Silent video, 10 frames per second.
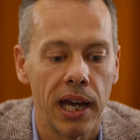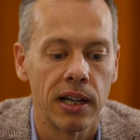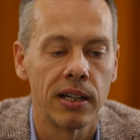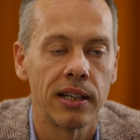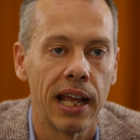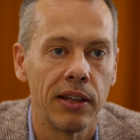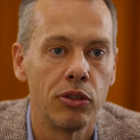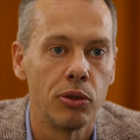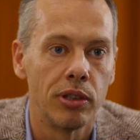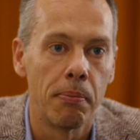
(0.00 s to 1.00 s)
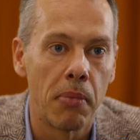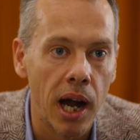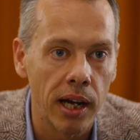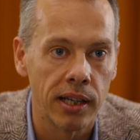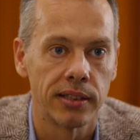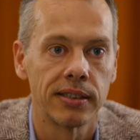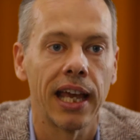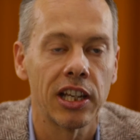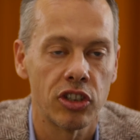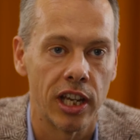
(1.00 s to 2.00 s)
better than do the market
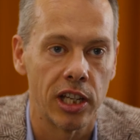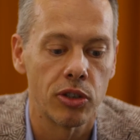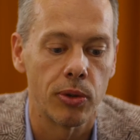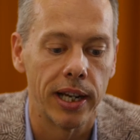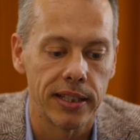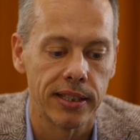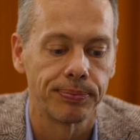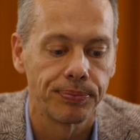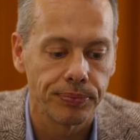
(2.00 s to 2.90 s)
exchange rates.